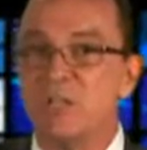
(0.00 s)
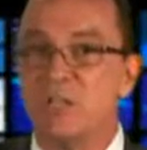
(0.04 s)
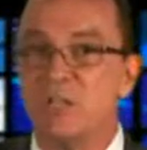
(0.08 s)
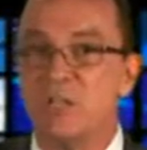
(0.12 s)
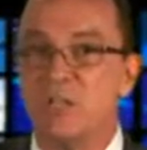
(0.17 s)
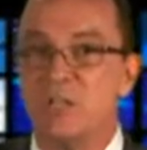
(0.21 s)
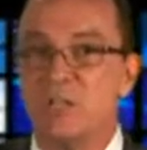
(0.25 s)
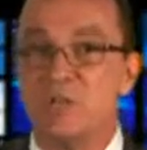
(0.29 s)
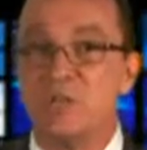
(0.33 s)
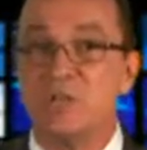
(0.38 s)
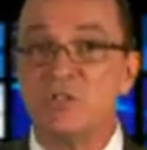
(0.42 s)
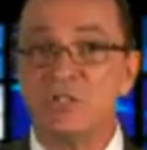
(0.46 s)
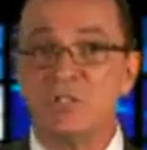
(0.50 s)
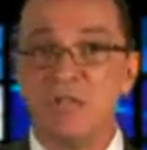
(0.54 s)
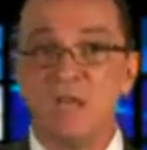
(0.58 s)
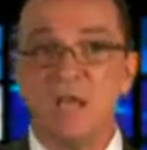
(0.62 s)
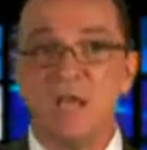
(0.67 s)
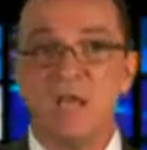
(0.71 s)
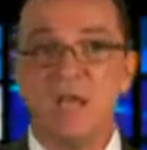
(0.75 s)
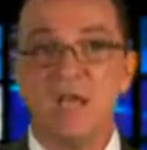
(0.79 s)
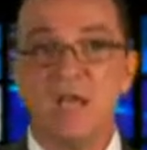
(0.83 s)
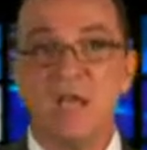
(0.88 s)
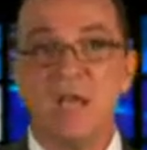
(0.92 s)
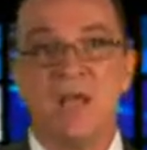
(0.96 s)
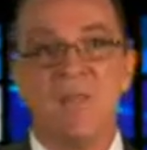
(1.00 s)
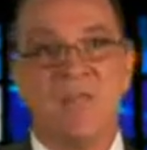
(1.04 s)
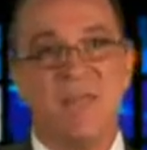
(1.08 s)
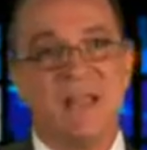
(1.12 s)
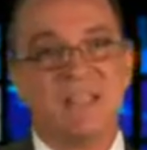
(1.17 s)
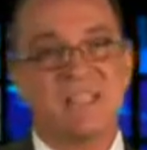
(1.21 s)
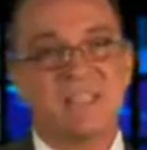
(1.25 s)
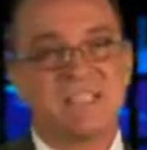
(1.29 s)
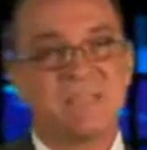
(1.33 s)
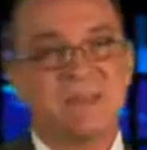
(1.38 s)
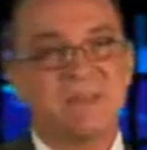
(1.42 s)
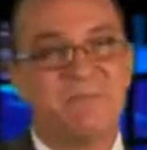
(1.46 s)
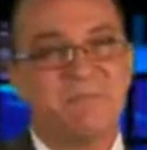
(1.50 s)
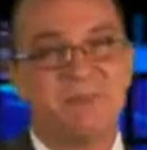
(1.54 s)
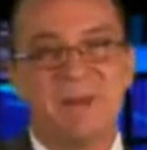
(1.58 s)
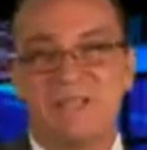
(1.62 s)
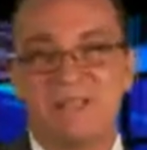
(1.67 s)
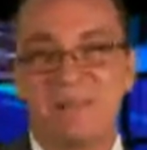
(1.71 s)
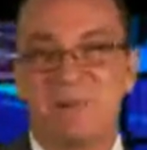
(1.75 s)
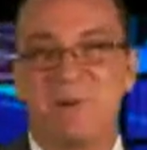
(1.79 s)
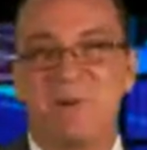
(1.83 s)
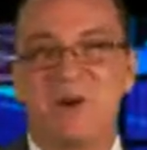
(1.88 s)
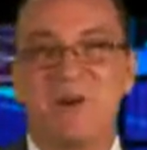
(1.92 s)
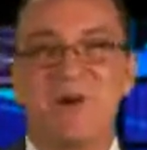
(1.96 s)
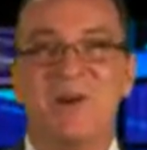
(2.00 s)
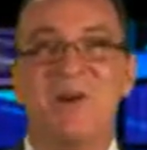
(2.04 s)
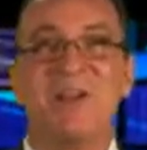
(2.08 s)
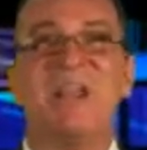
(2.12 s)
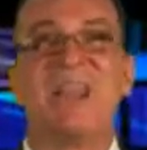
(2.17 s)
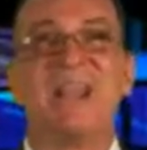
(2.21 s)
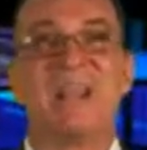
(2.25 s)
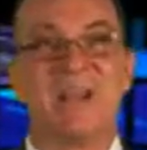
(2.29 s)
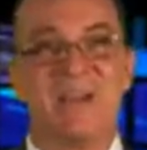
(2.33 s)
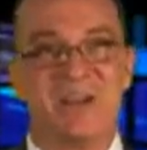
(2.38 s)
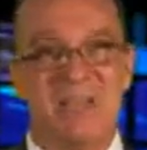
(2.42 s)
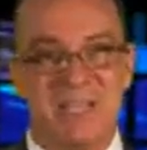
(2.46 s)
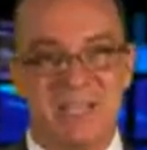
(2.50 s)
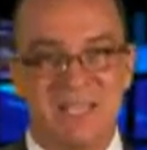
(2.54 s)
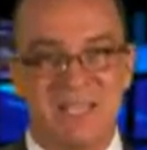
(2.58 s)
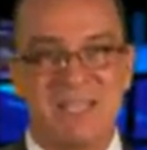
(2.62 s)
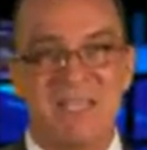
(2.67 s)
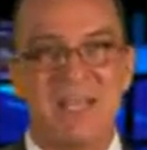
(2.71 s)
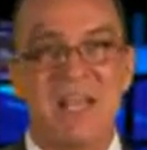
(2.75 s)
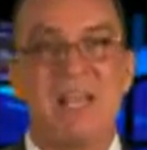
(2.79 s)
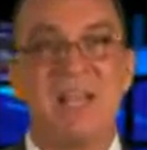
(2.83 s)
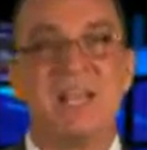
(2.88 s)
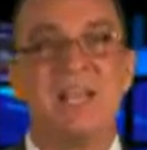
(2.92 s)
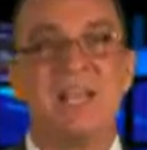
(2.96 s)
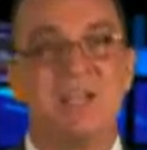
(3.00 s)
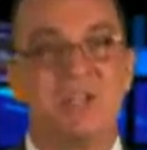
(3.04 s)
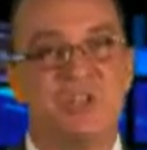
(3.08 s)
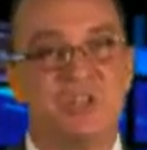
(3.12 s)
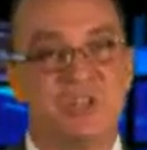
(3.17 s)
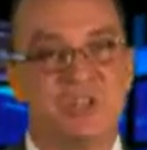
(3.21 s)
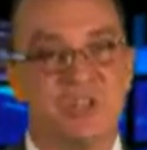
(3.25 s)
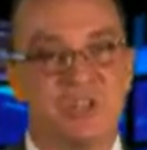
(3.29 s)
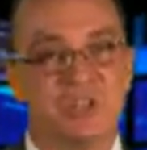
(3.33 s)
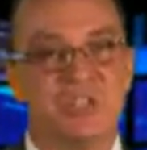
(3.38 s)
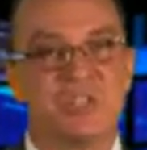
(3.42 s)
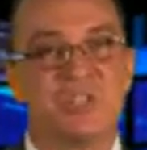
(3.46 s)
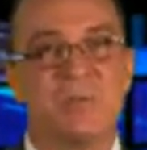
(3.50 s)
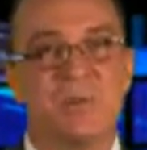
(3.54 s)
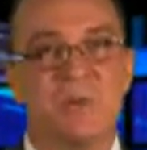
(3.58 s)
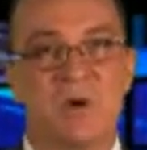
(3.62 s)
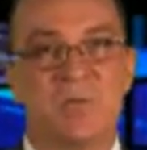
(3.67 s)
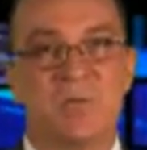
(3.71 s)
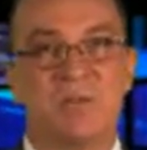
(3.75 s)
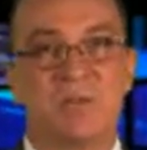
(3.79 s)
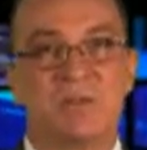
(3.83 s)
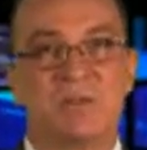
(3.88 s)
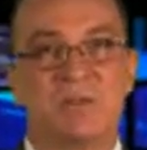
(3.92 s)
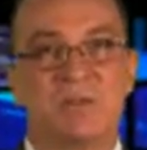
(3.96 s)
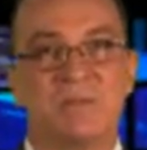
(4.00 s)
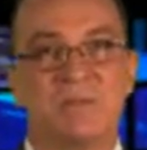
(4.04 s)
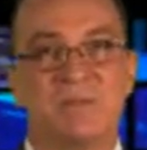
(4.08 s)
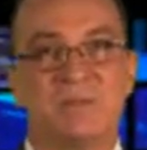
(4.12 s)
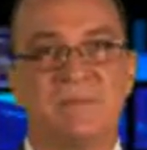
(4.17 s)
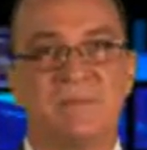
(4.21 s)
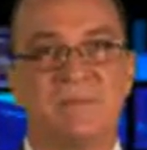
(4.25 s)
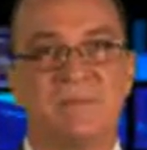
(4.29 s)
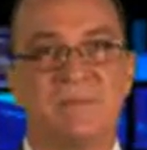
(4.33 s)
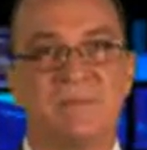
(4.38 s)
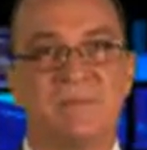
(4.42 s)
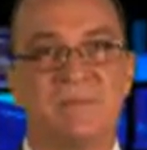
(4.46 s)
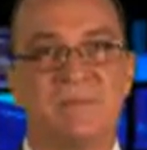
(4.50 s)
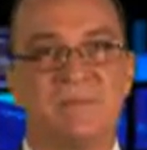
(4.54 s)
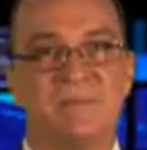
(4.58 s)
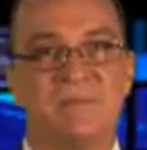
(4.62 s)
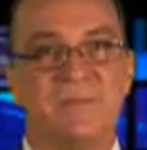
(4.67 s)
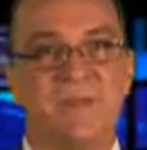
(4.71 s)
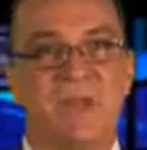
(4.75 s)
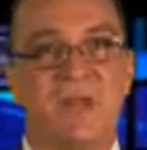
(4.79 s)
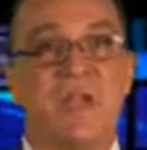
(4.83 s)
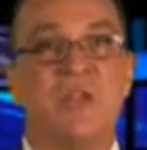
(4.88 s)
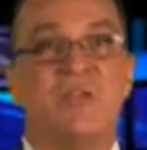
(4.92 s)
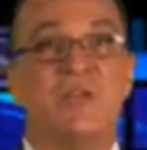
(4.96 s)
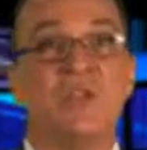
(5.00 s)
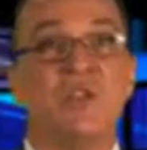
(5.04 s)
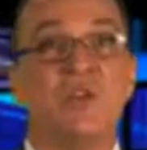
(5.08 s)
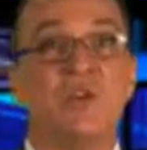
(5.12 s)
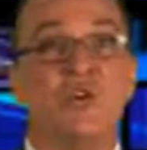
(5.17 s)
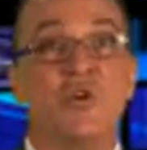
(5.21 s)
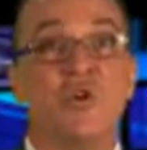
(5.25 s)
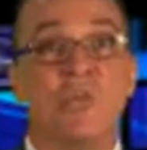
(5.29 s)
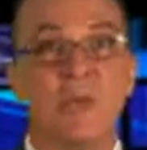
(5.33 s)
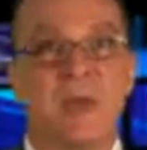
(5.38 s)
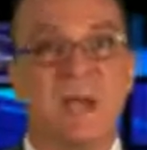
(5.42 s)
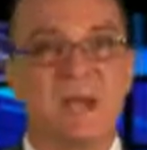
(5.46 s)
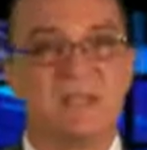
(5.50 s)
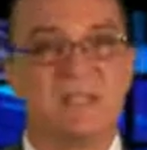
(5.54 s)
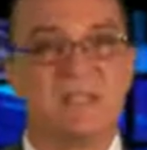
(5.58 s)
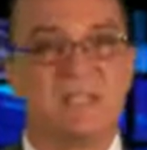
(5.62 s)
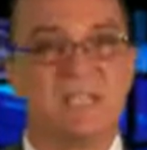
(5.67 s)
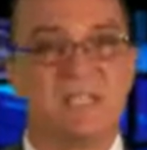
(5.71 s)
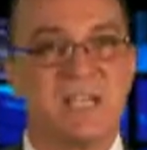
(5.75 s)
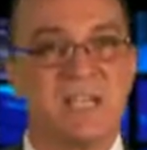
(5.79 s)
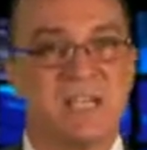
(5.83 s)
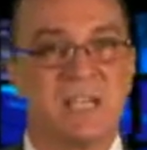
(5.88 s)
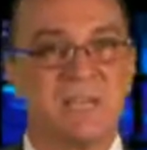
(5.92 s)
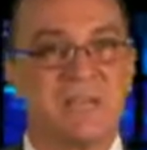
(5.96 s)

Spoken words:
You say, that's the best part, and I'll get to that in just a moment. Then you go back to selling.